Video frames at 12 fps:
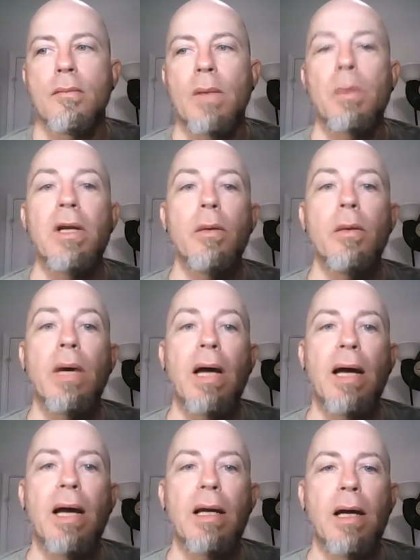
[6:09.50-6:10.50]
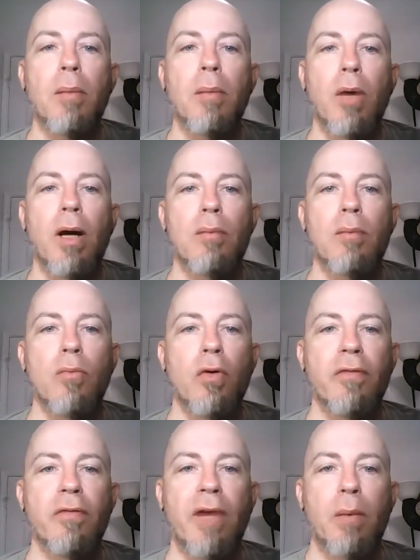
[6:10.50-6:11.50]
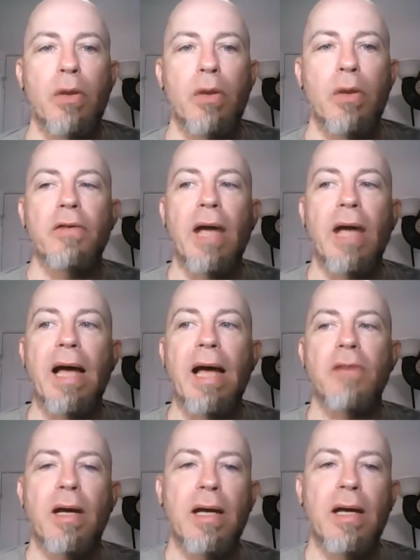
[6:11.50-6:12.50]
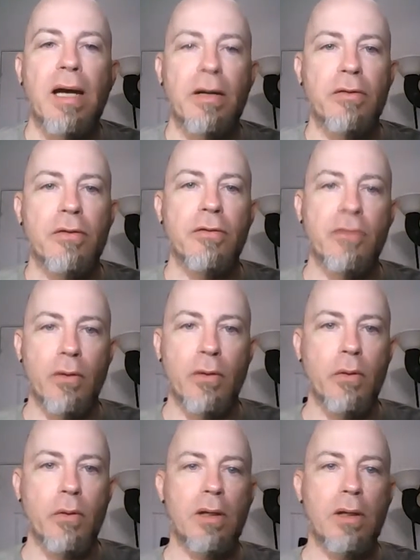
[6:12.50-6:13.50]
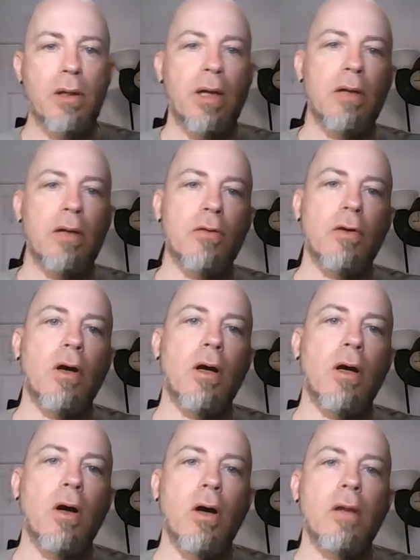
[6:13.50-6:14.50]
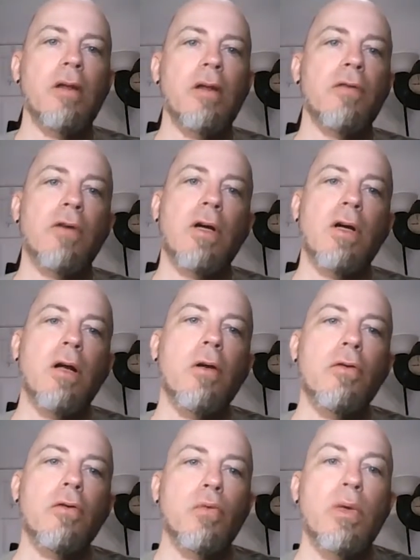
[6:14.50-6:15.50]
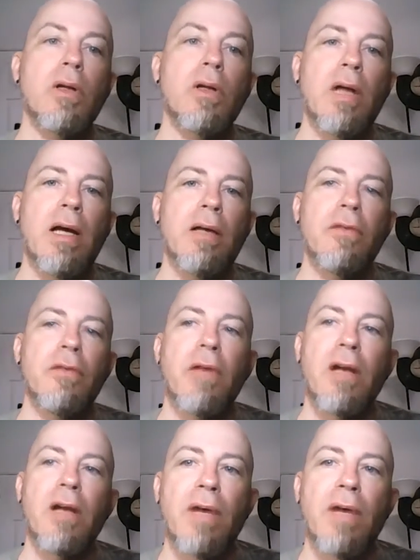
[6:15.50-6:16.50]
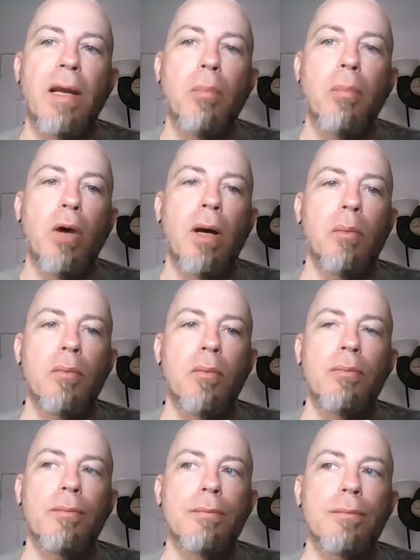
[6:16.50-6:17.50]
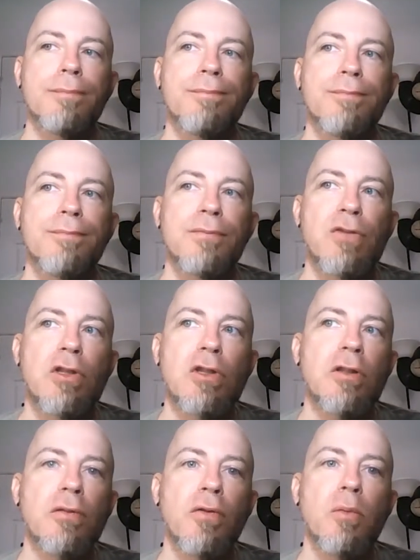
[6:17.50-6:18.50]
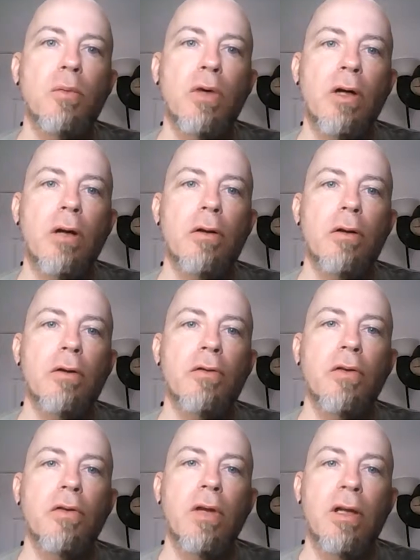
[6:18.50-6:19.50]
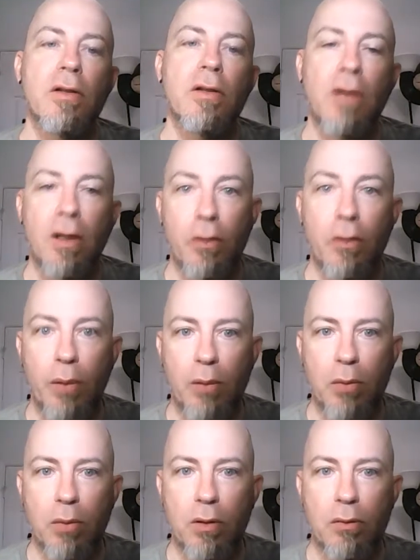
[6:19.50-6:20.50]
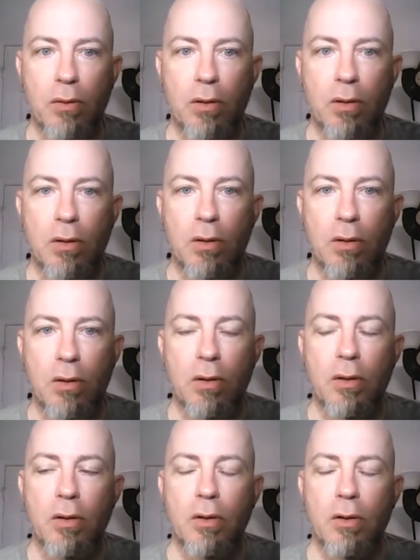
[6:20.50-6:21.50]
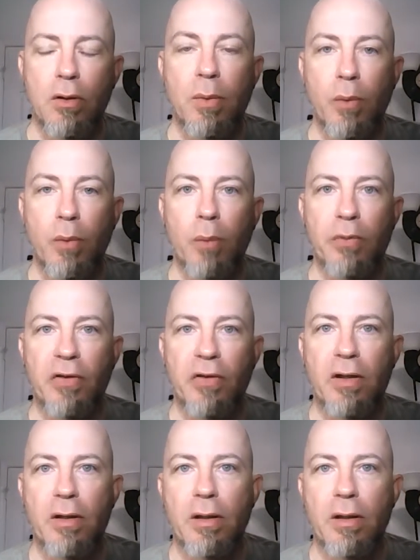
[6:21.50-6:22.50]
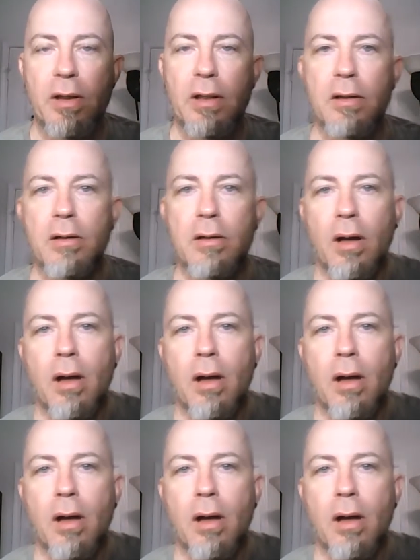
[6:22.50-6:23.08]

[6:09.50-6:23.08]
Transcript: but anyway, I bought more fabric because as I got to sewing and saw all the different colors, realized that if I bought just a few more colors, the entire rainbow could be represented in.